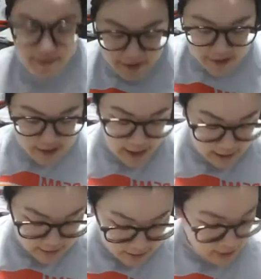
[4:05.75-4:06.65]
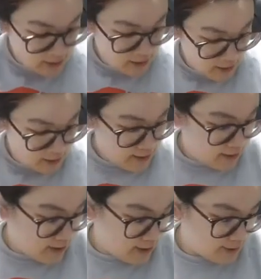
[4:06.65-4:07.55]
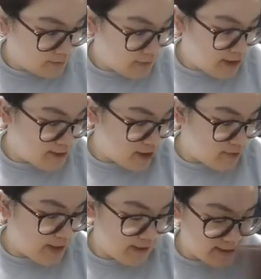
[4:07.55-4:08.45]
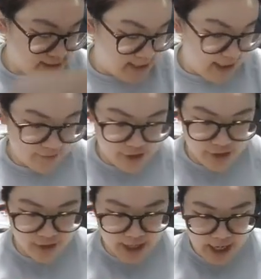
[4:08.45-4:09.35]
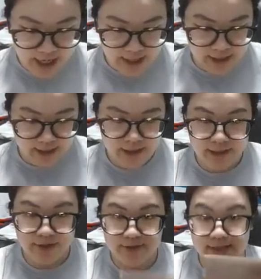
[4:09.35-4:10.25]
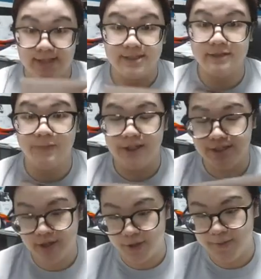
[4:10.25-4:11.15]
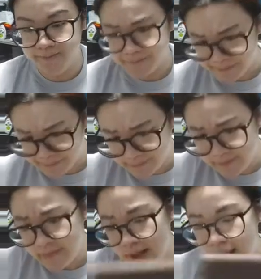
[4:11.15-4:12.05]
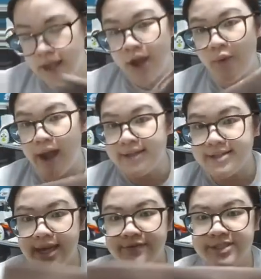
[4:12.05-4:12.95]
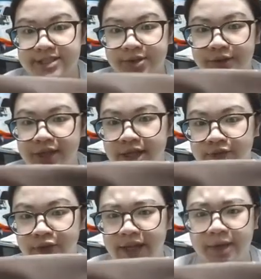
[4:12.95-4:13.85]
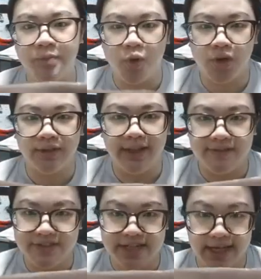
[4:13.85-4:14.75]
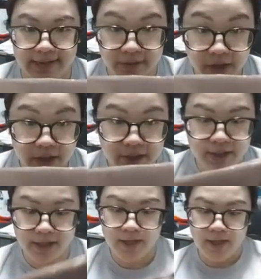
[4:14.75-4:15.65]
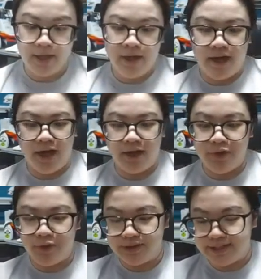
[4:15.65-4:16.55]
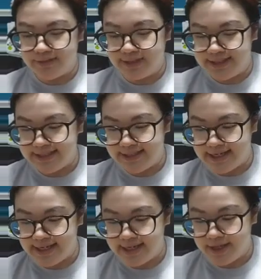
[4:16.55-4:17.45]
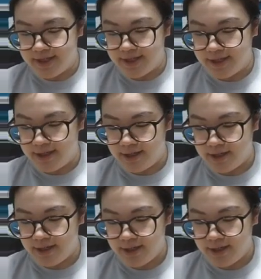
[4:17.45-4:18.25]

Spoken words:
theirs yet. It is on my list after I use this. But so waxed canvas is going to give you like a more lived in look. You will definitely see the